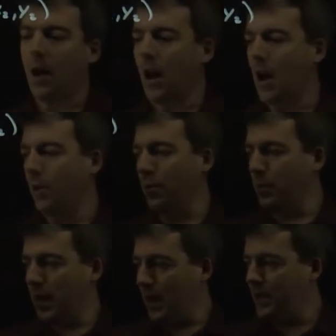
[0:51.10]
it would
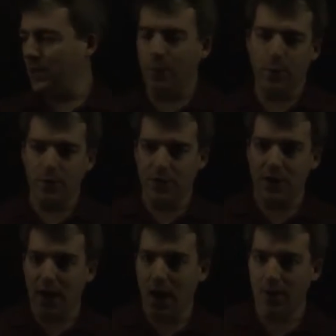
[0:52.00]
be easy. We would
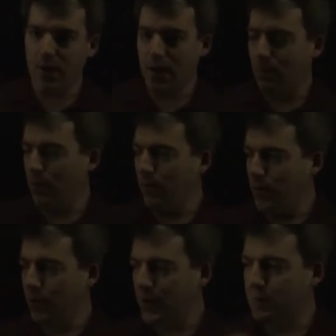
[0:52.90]
just count the number of
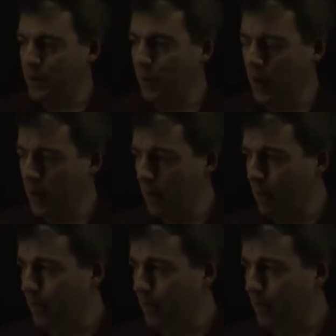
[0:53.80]
units between them.